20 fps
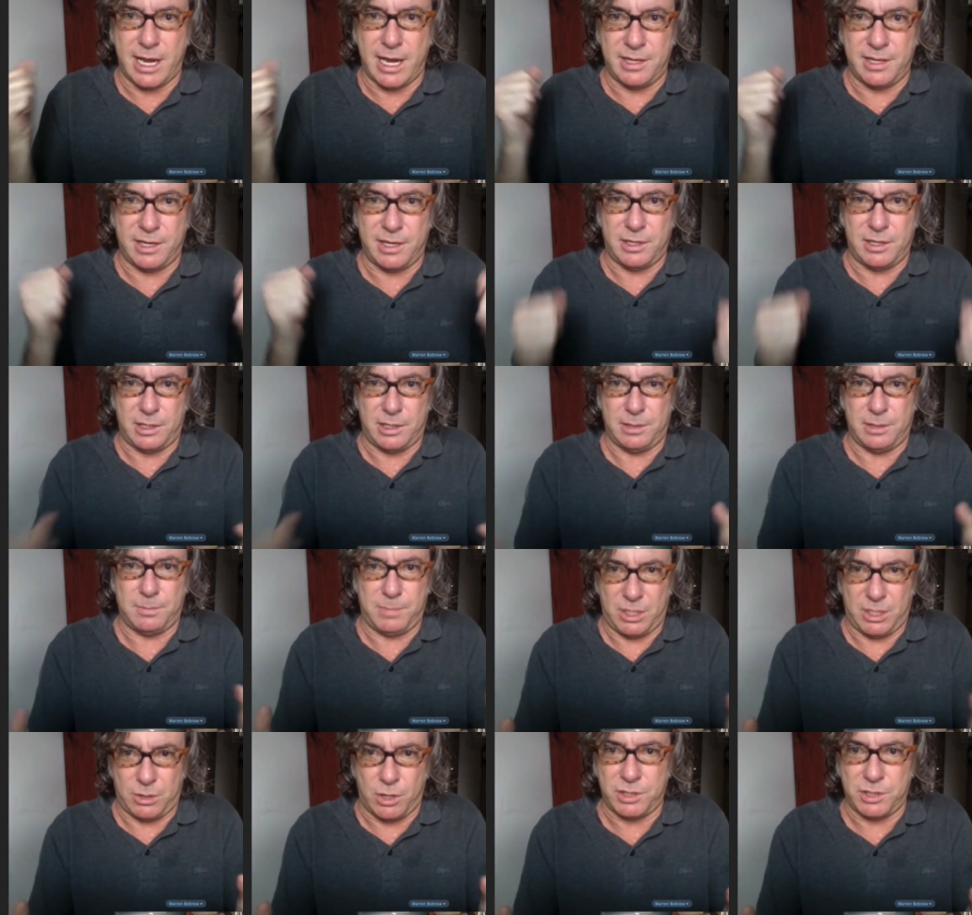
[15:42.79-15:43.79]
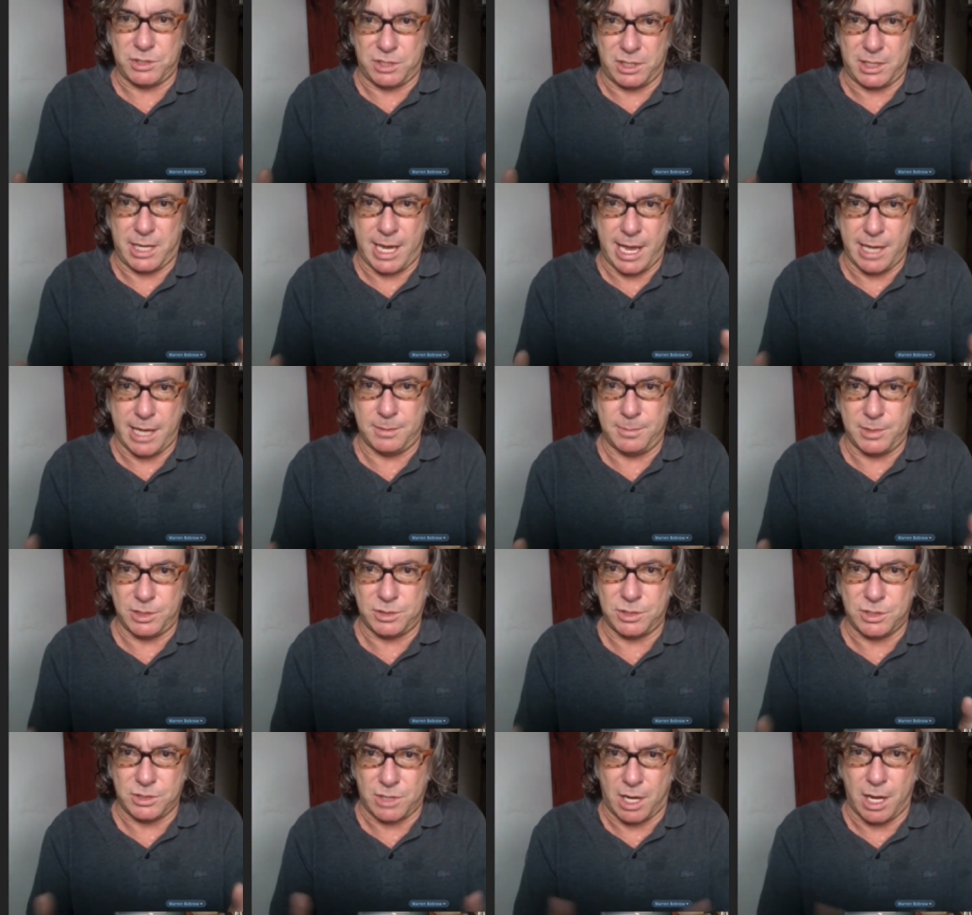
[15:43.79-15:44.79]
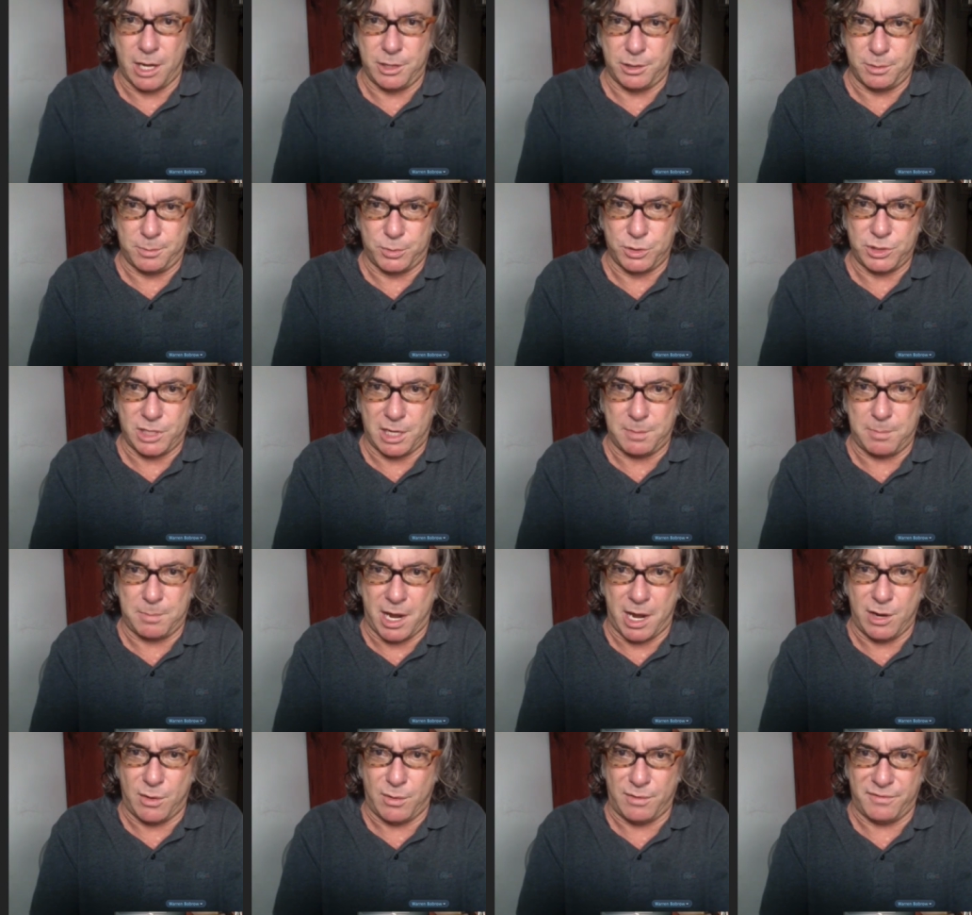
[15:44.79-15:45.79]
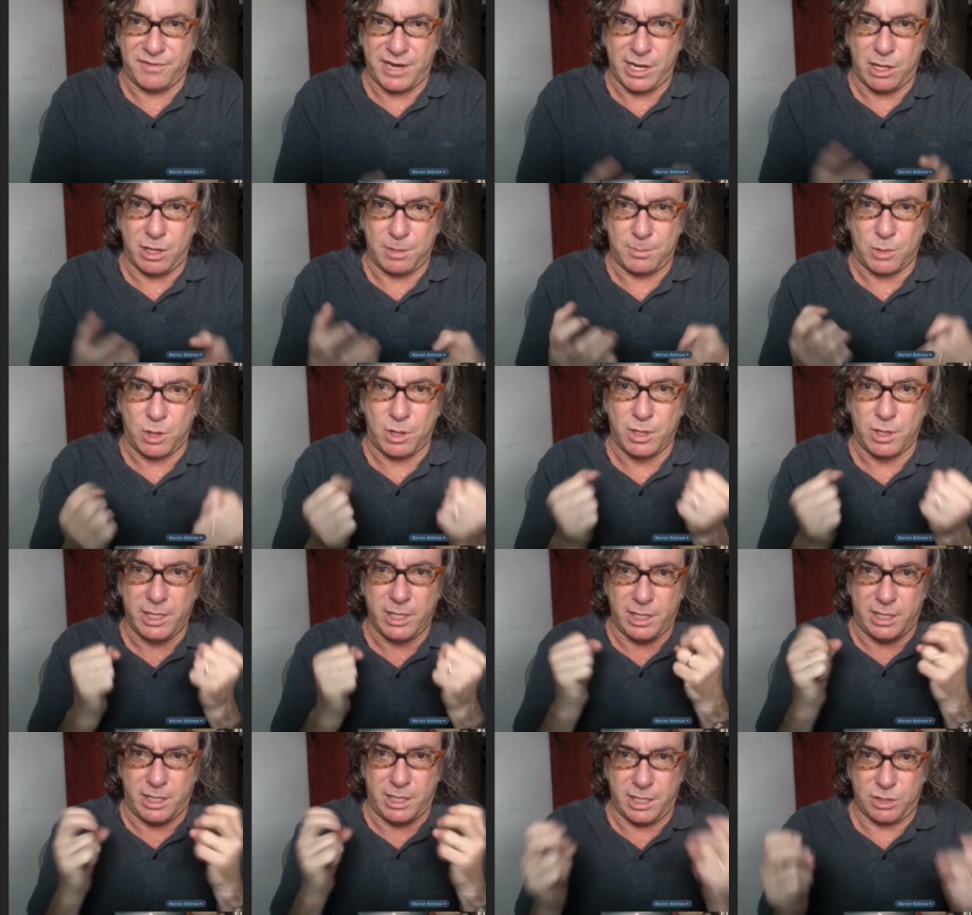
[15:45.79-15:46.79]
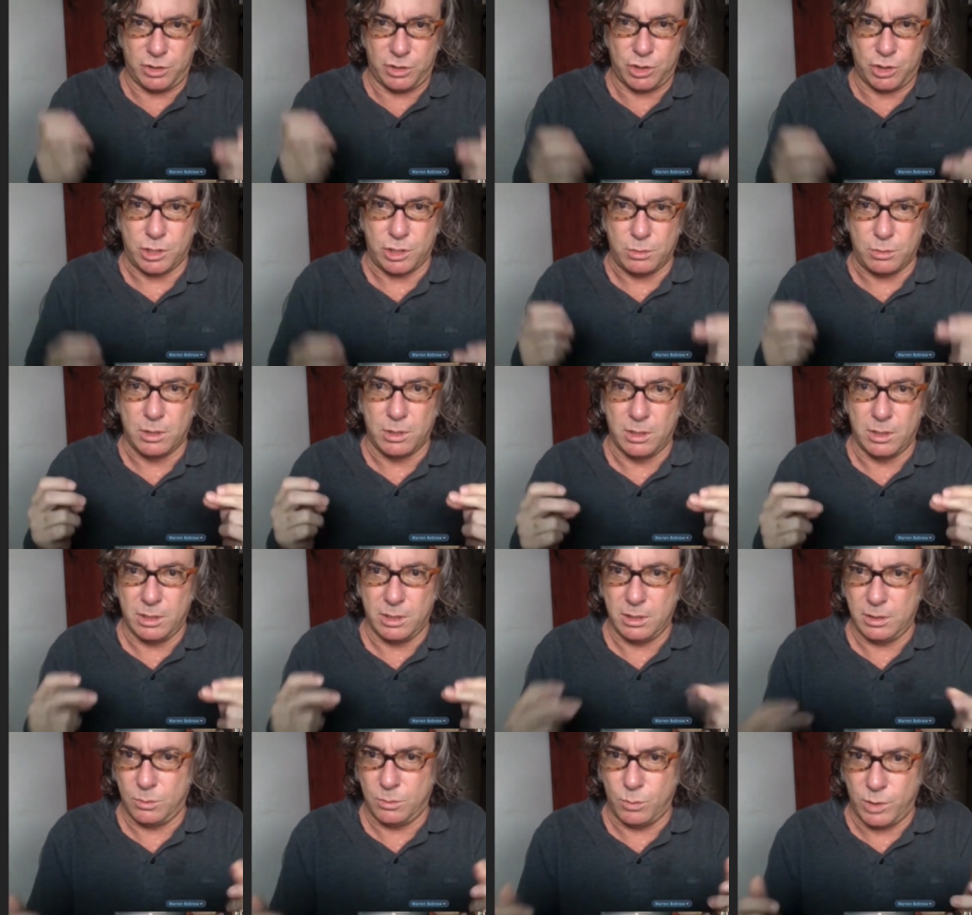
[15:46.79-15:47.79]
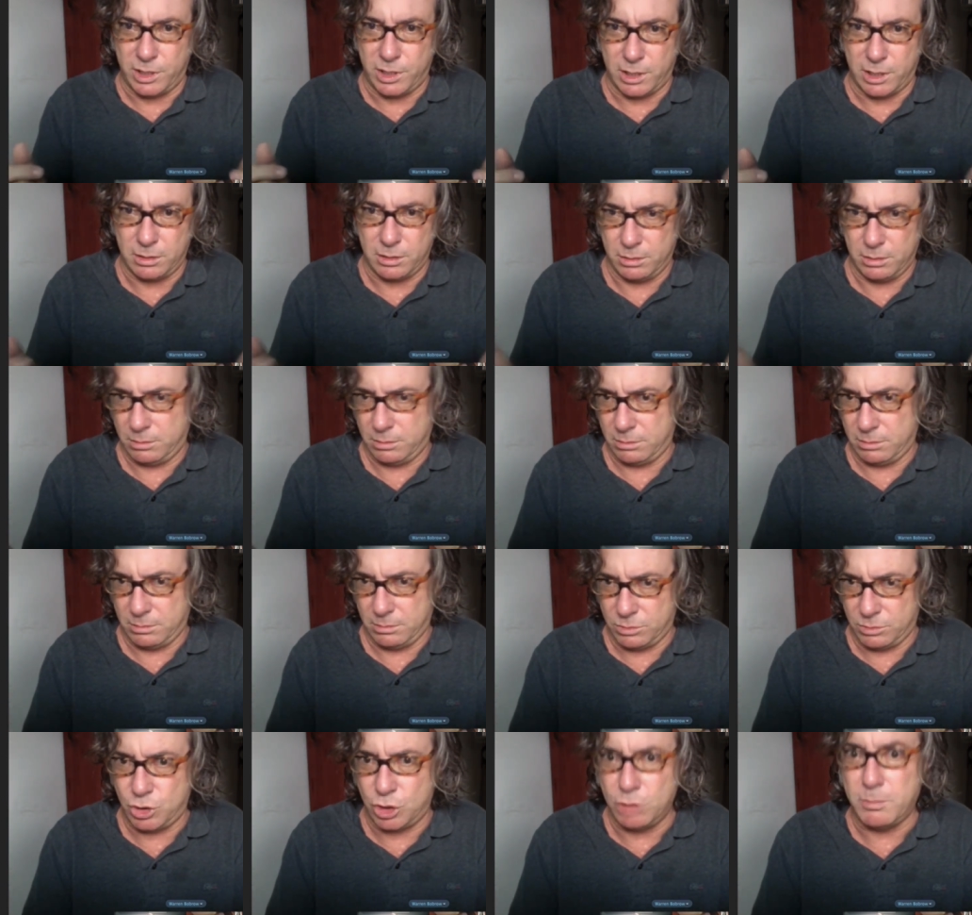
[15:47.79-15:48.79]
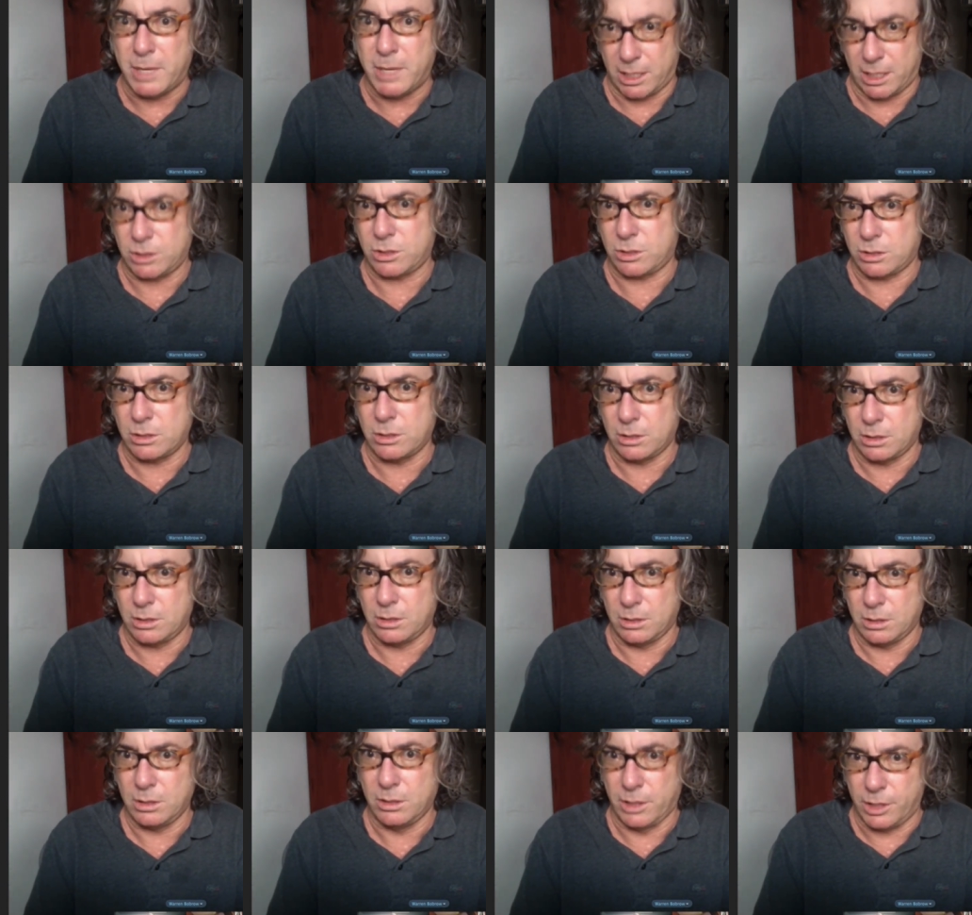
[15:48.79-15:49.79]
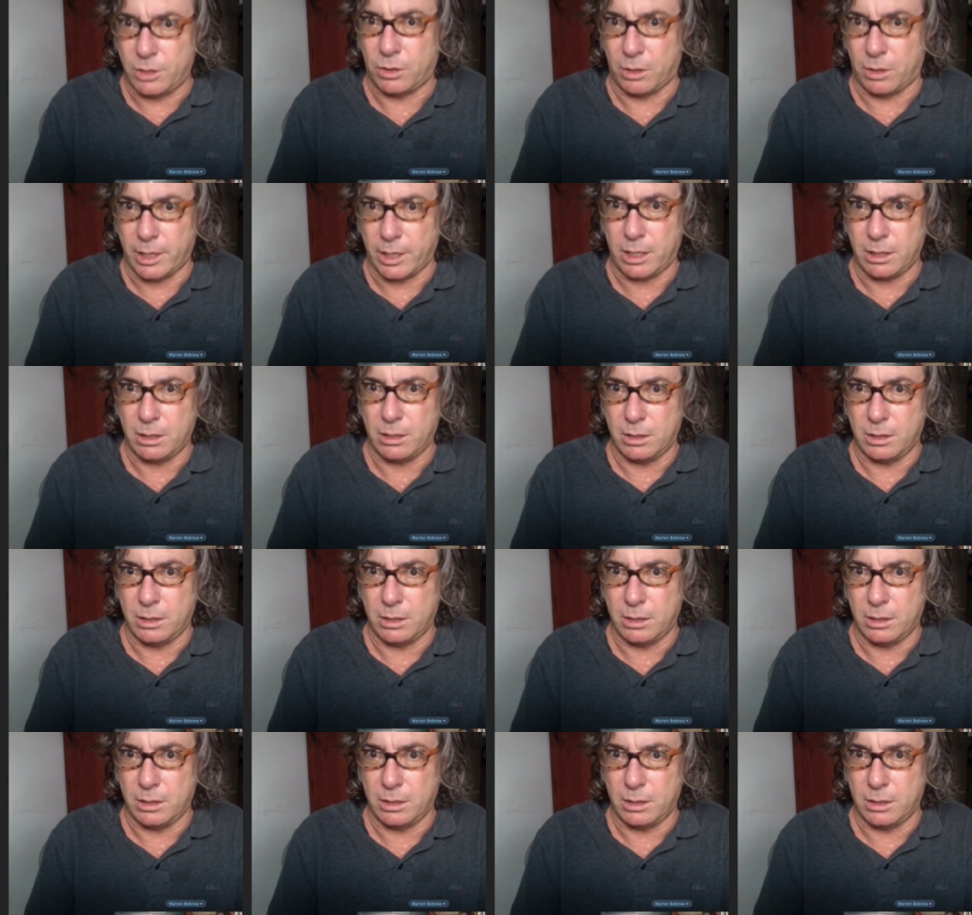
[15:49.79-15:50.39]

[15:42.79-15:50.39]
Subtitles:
And then because the cannabis is 100% bioavailable, it hits you within 2 minutes, literally.